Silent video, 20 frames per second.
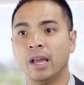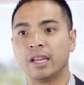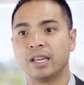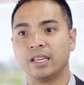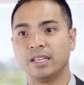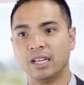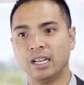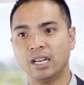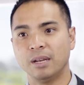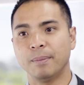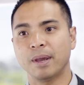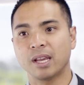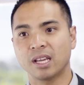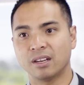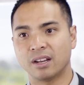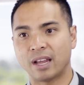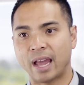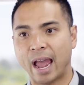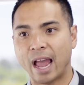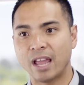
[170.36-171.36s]
You need to make an
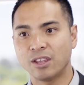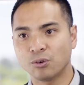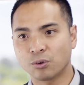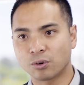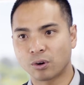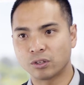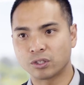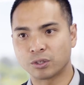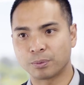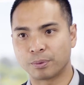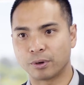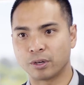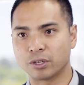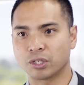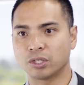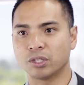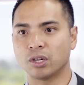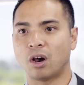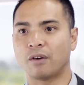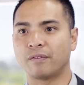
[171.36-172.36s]
annual
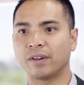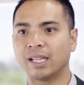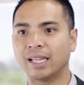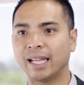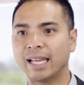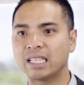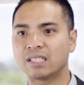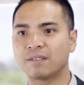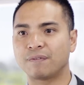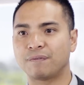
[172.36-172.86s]
contribution of at least